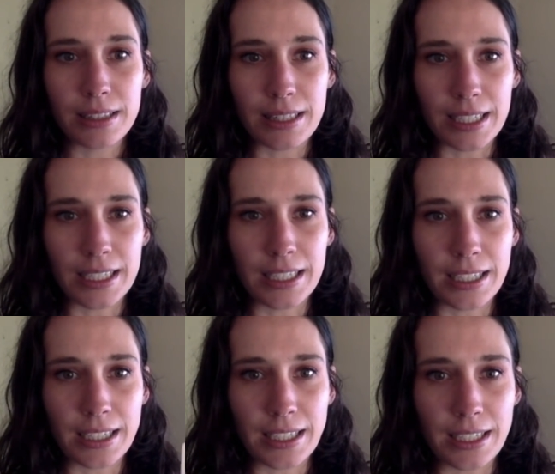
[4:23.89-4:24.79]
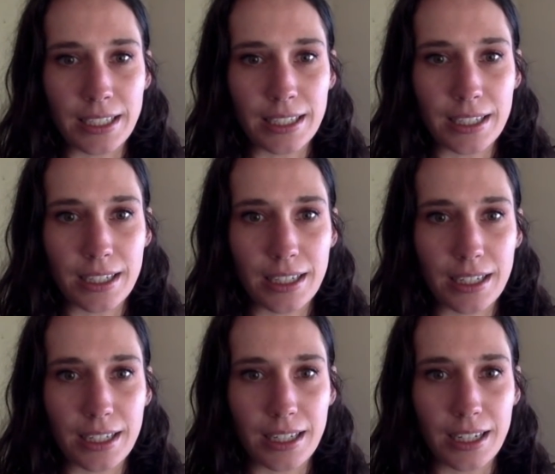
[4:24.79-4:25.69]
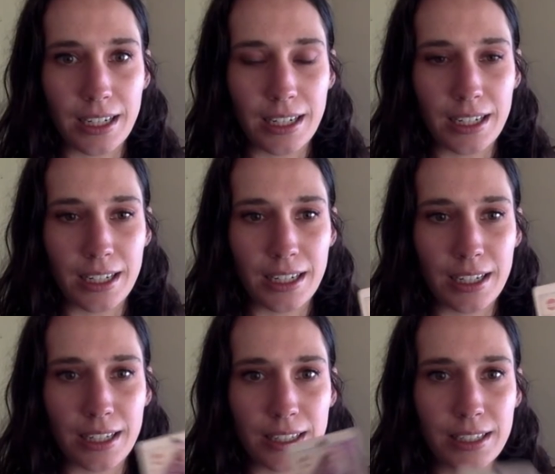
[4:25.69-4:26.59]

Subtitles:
They are